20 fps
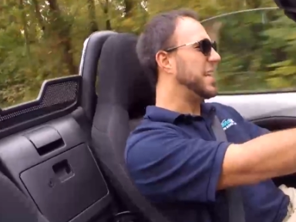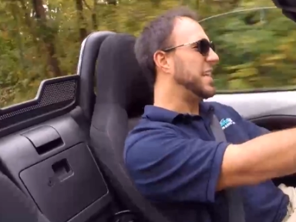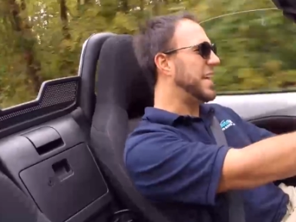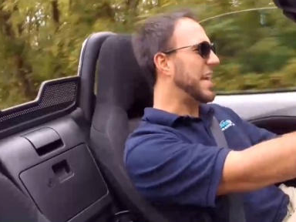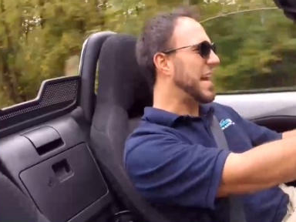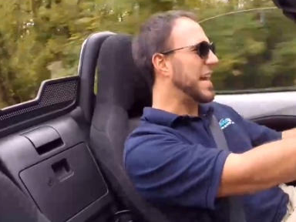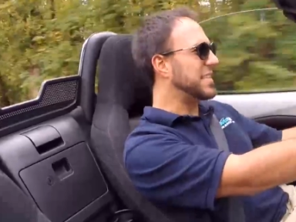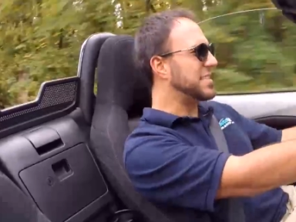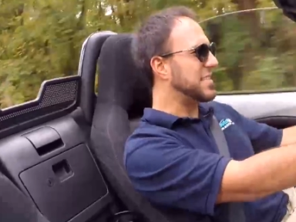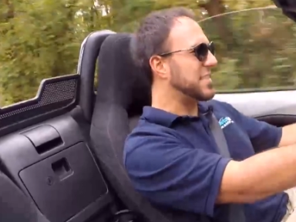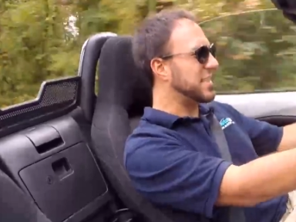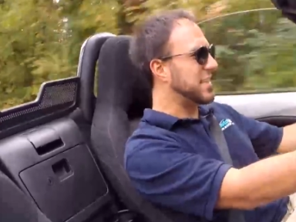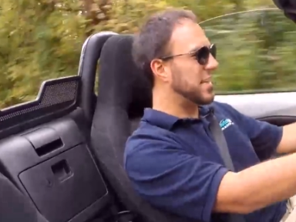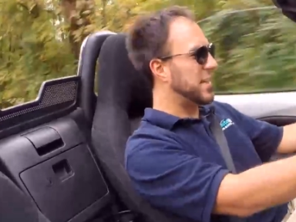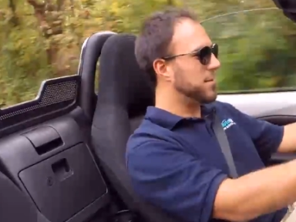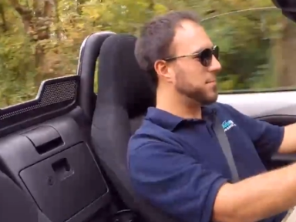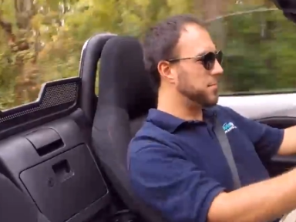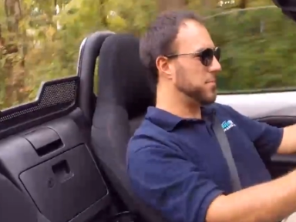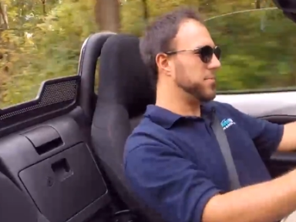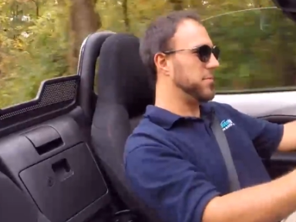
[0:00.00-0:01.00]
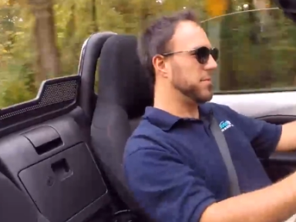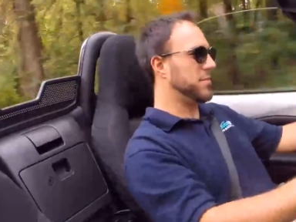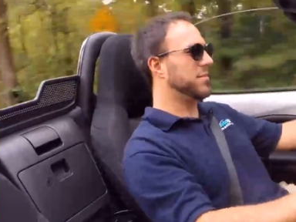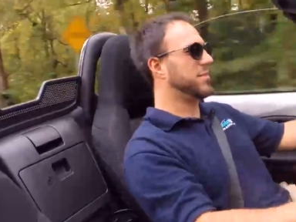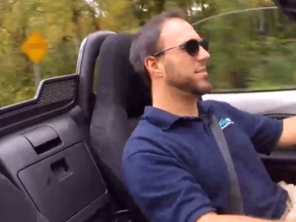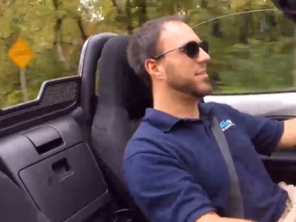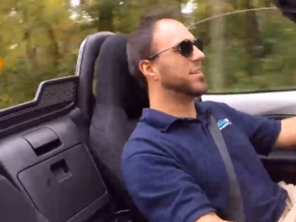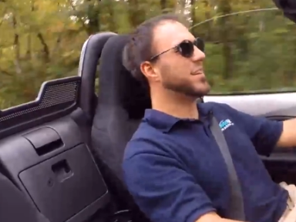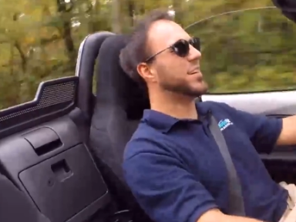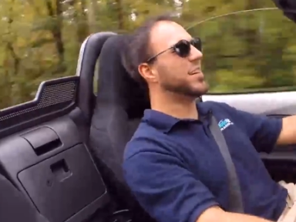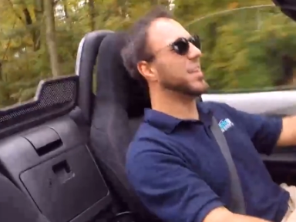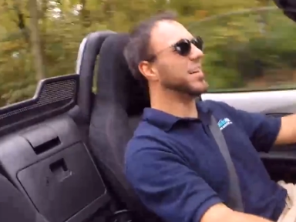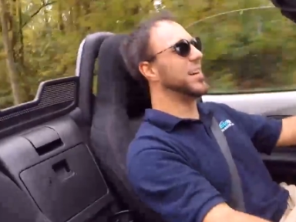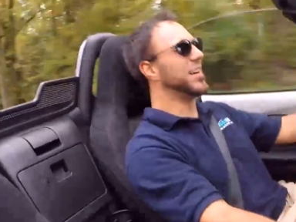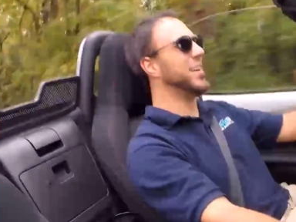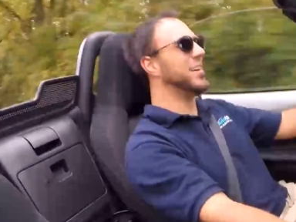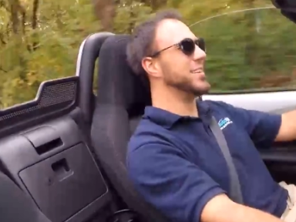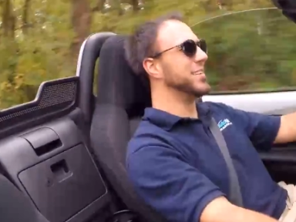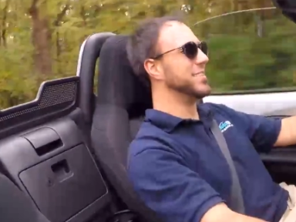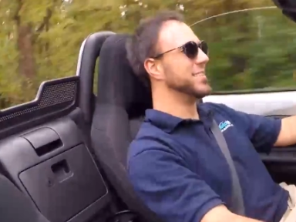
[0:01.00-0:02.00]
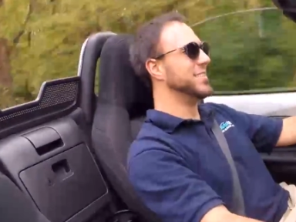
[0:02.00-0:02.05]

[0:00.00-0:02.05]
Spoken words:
gas it up. Oh.